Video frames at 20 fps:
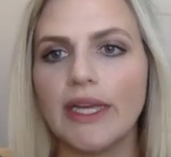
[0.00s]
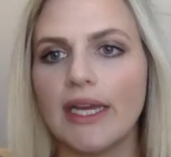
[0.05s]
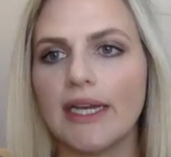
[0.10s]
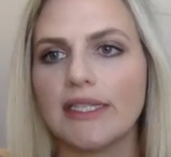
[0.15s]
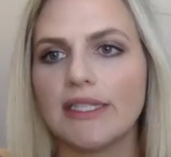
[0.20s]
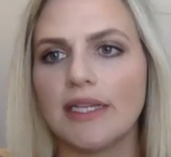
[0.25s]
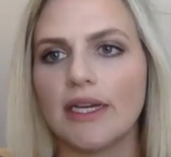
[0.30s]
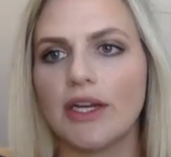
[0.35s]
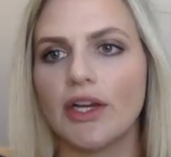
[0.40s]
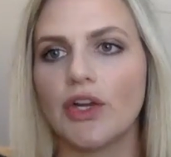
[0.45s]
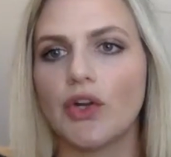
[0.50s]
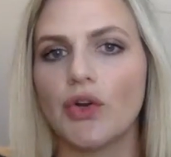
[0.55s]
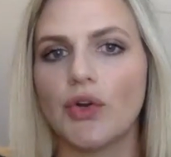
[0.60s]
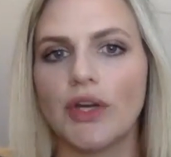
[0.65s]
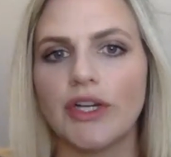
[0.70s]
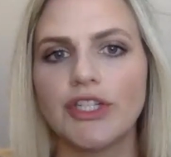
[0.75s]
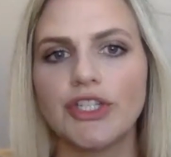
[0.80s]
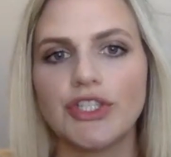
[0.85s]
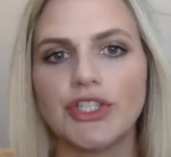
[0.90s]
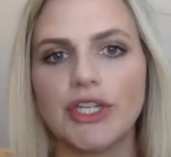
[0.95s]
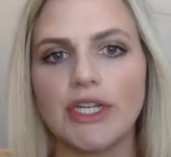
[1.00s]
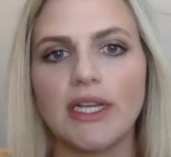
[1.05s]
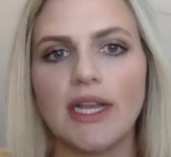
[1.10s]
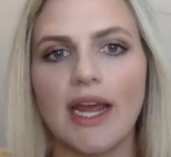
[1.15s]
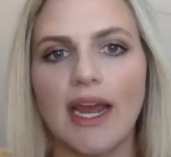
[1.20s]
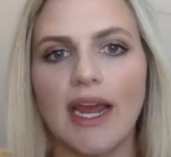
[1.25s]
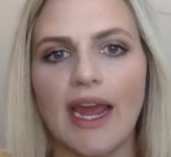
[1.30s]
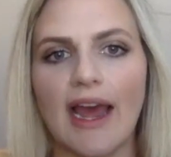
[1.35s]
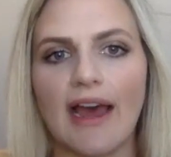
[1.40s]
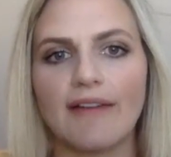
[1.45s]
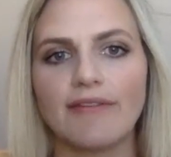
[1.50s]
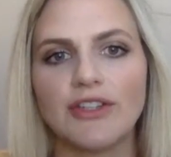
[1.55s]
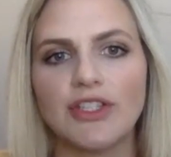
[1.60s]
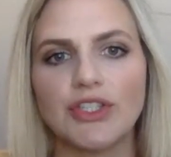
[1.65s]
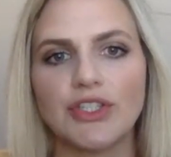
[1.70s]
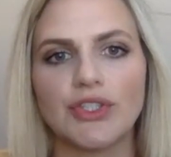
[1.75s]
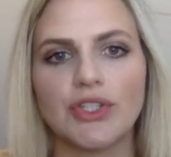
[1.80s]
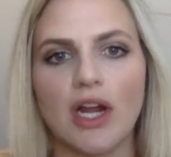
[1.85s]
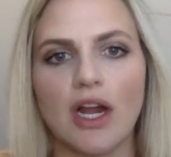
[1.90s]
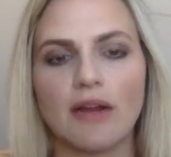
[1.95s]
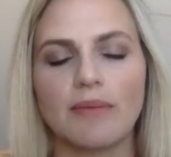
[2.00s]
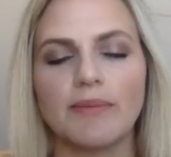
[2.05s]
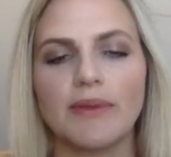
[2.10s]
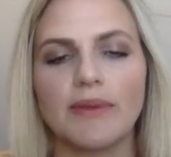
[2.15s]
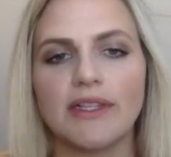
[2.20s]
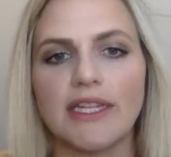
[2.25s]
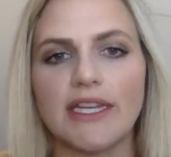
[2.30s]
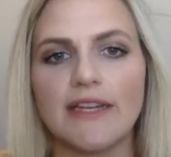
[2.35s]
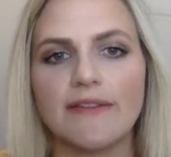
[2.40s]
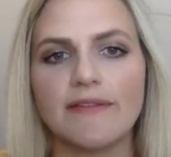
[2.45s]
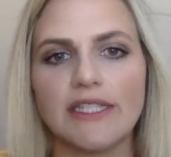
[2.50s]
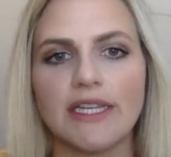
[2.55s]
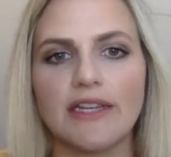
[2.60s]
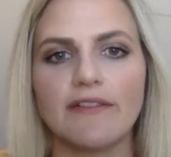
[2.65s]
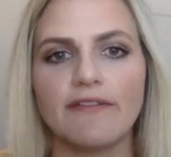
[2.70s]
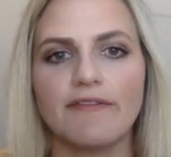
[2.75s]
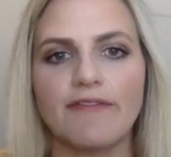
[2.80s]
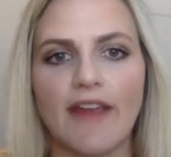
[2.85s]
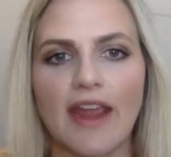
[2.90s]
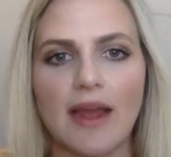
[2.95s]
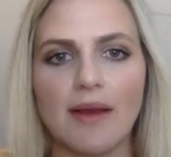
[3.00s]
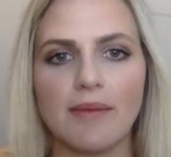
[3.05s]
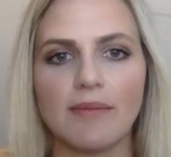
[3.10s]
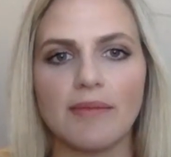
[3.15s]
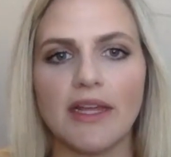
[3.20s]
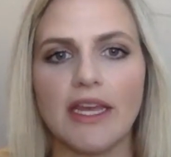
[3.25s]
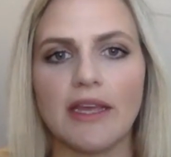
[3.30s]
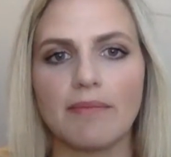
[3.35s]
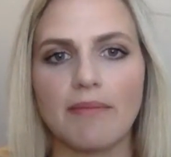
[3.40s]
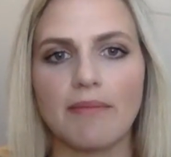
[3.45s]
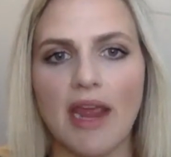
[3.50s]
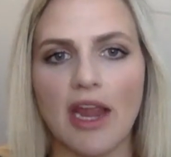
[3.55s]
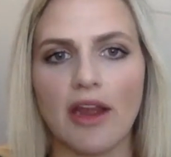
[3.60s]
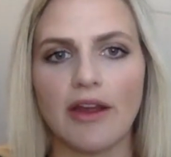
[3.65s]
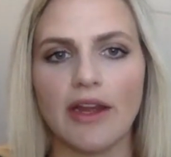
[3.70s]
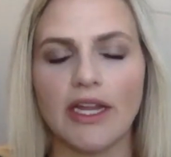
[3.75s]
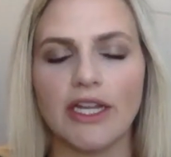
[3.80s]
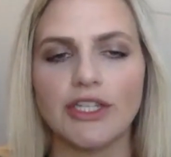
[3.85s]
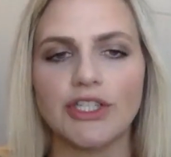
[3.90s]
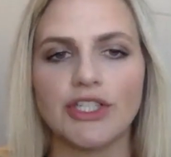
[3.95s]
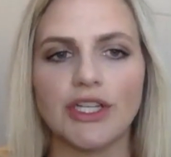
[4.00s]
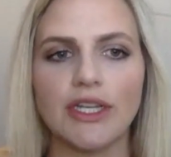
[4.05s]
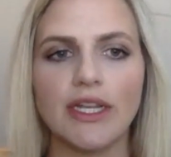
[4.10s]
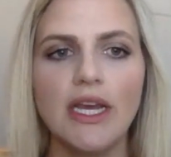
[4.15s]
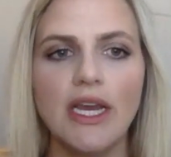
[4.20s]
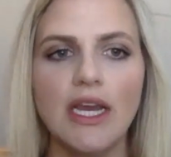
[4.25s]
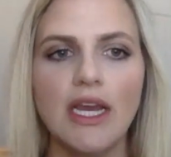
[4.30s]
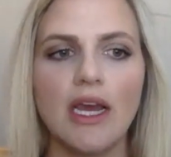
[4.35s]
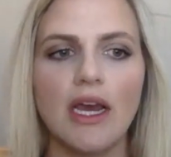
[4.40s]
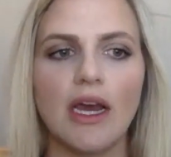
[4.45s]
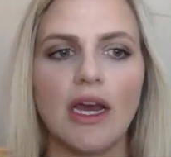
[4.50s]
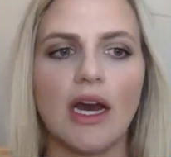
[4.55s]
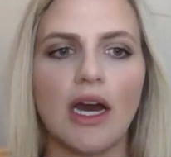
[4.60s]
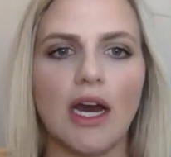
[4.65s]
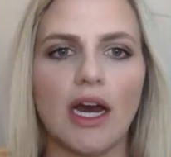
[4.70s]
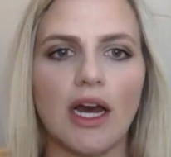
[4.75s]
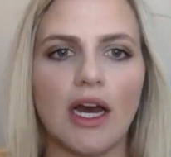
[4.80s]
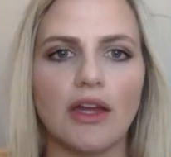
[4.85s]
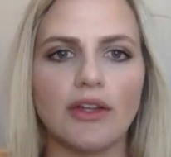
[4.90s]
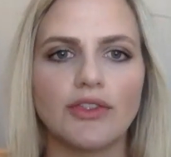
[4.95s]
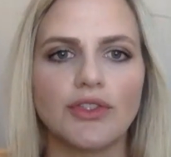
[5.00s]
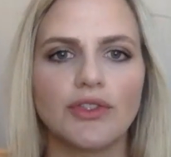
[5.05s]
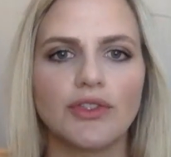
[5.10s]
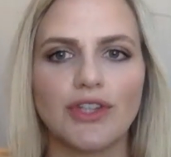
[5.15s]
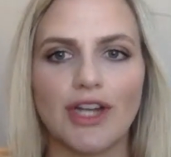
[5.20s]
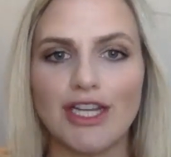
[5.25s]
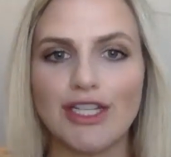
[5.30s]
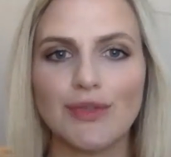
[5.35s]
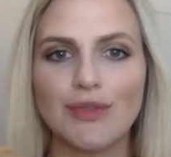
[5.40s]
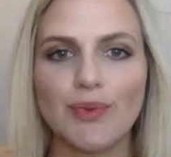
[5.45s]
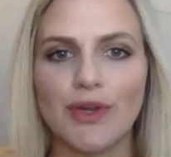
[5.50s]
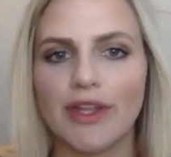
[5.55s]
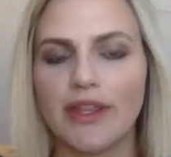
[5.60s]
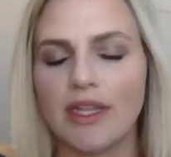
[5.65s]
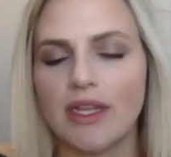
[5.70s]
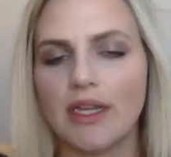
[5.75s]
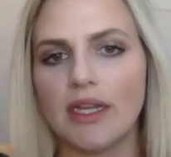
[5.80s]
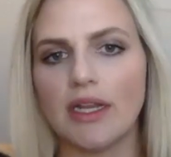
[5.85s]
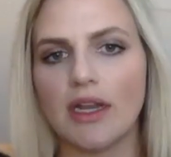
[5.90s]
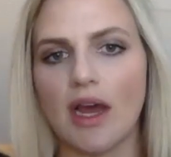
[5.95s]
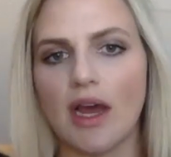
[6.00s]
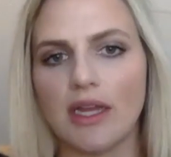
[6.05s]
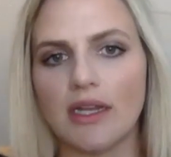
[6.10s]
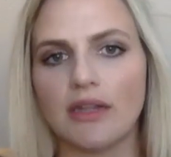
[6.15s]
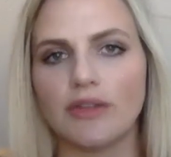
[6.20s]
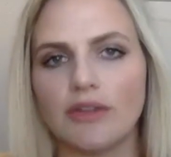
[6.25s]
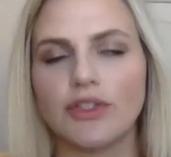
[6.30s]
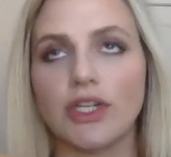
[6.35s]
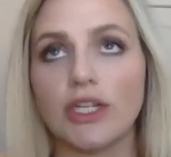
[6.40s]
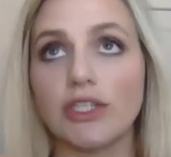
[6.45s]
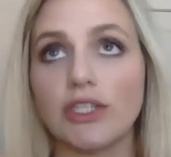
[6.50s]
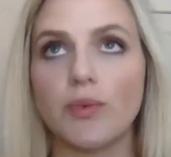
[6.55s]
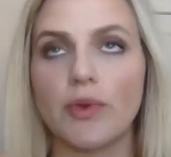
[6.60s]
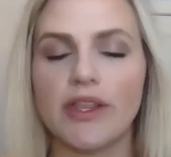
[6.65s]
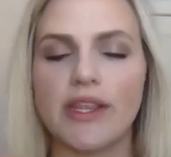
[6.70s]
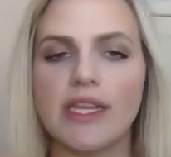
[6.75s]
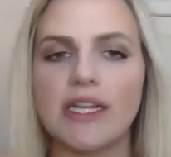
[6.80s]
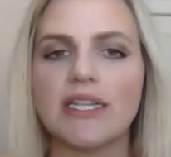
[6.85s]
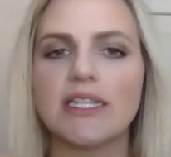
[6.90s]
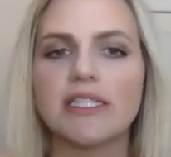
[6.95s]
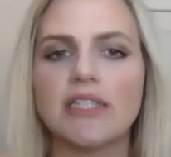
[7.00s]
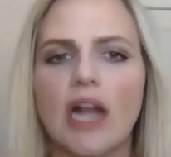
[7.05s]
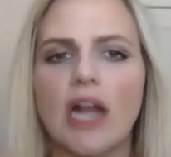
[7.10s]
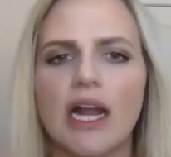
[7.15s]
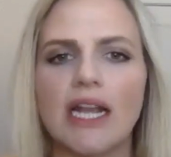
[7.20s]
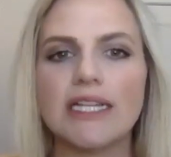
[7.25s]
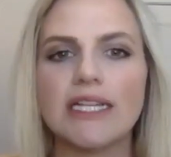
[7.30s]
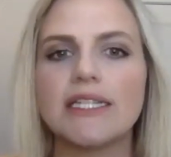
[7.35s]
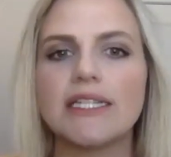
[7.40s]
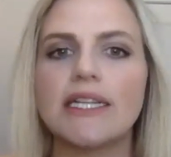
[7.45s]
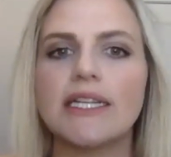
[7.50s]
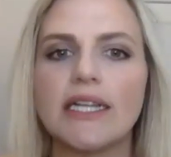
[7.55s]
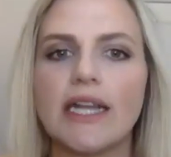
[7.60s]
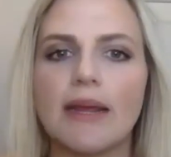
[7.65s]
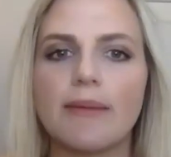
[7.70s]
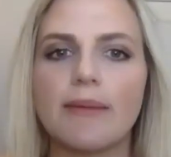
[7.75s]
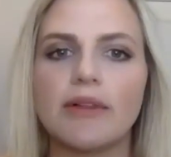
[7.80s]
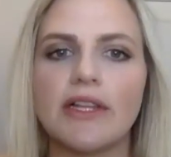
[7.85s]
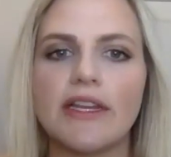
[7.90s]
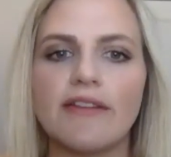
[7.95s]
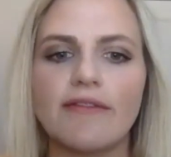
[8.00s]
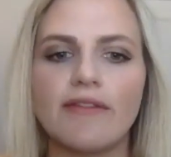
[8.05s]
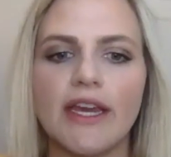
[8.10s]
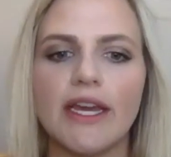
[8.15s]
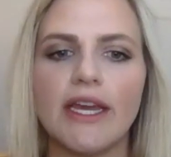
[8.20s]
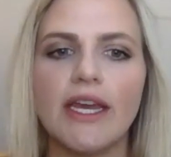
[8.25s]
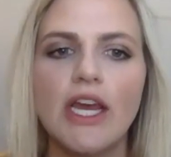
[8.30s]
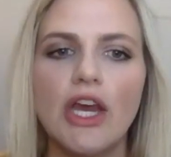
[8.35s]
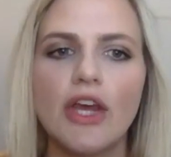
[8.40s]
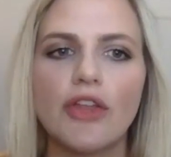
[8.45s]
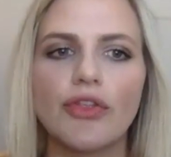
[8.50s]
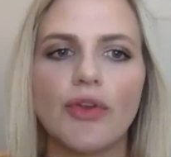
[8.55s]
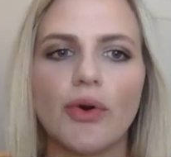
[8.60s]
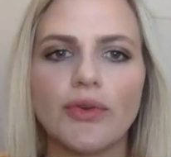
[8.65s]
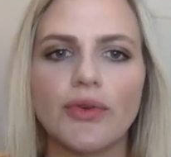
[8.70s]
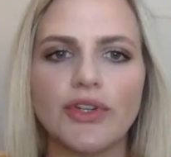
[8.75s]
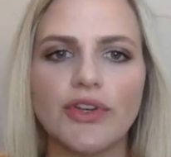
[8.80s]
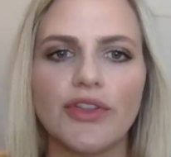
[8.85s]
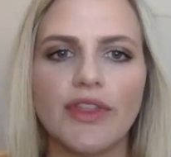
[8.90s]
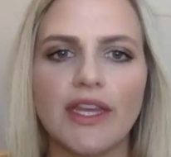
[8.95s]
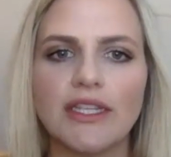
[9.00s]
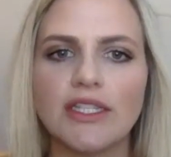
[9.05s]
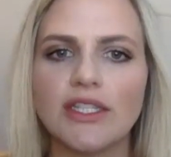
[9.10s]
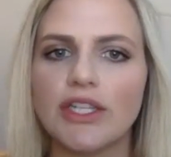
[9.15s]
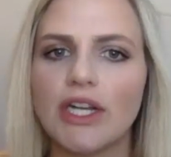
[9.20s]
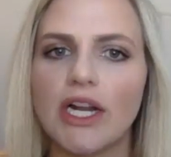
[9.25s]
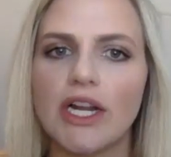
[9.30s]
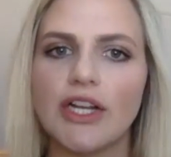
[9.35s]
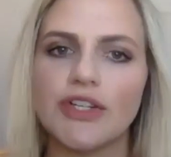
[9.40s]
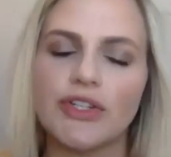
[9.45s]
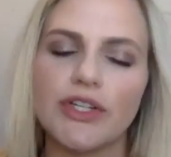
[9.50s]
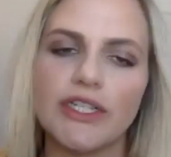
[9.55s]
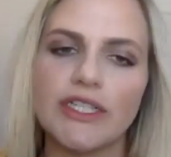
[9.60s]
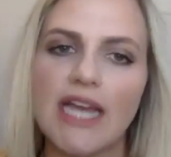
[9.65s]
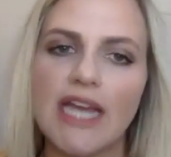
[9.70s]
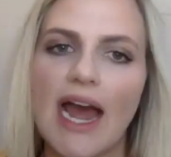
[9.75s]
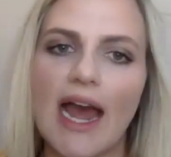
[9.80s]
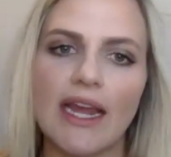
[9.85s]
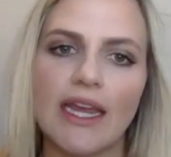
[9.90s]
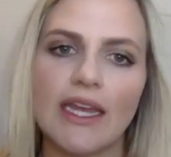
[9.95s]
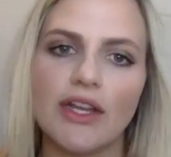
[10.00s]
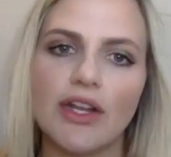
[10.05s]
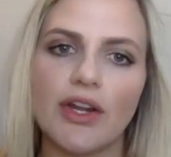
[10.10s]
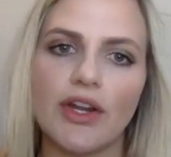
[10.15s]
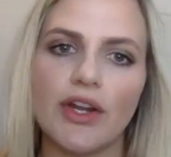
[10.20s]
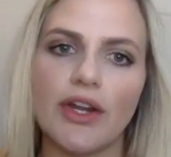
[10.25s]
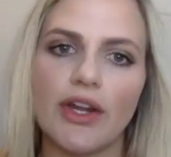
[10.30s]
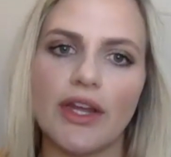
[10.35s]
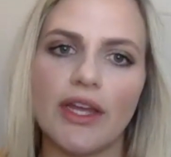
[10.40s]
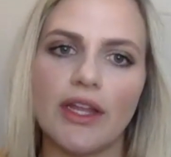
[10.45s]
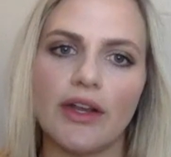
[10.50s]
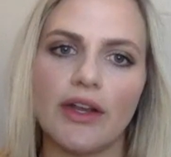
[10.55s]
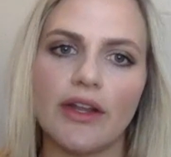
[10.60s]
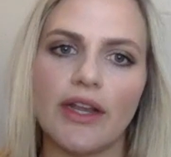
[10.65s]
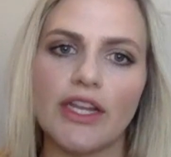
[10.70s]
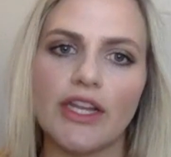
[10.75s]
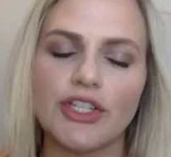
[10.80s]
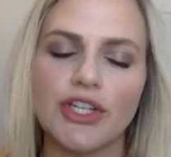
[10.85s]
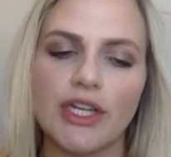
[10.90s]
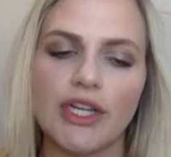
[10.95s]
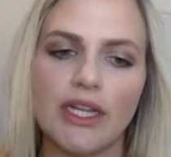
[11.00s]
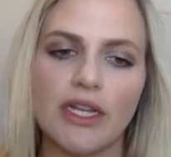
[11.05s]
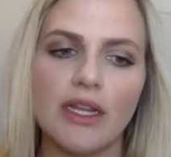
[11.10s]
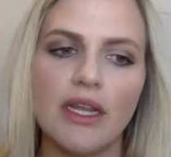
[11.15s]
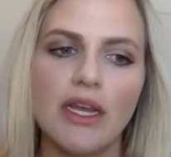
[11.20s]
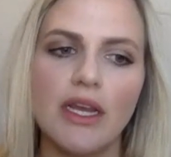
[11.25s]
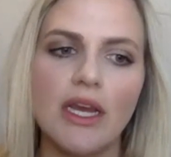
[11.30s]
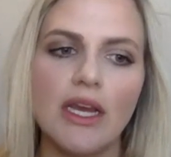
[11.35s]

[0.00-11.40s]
As a Christian, I have strong beliefs in family and marriage and trustworthiness and honesty. And I believe that those are things that are under attack in our nation.